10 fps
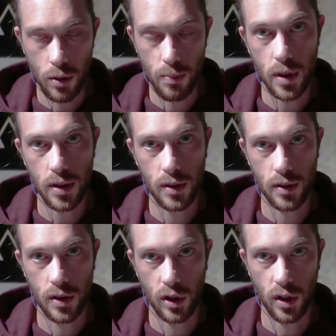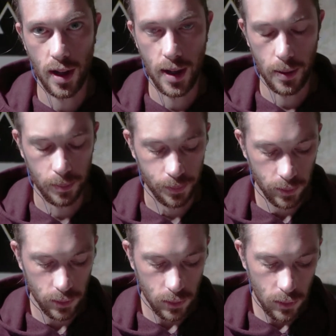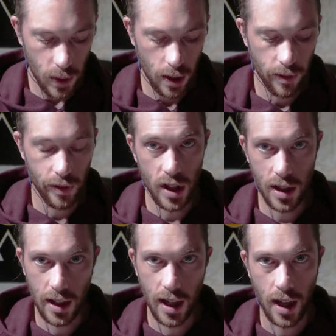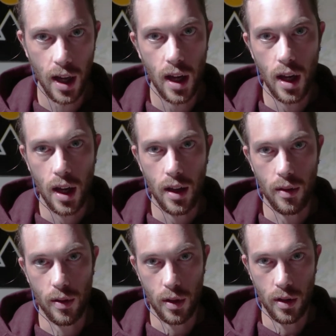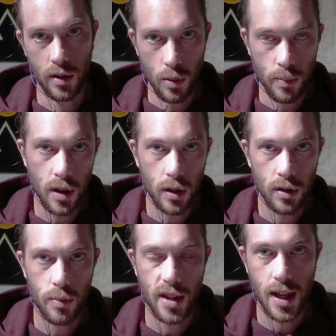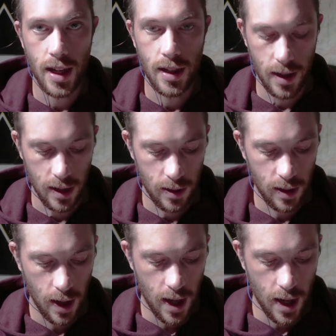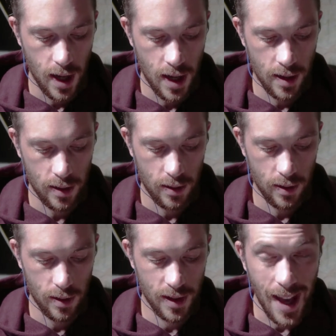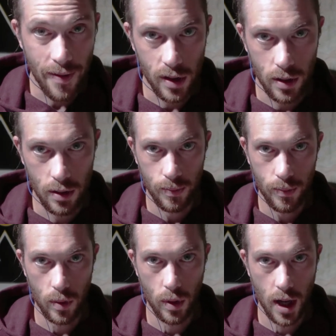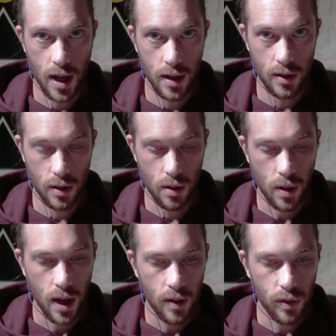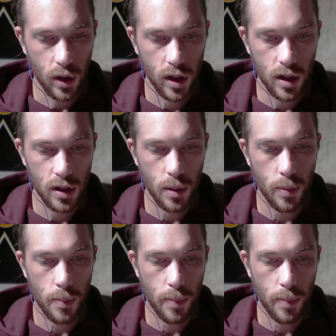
numbers to look at. Firstly, the number that goes with the Eastins is 7. Okay, so if we look at the top of the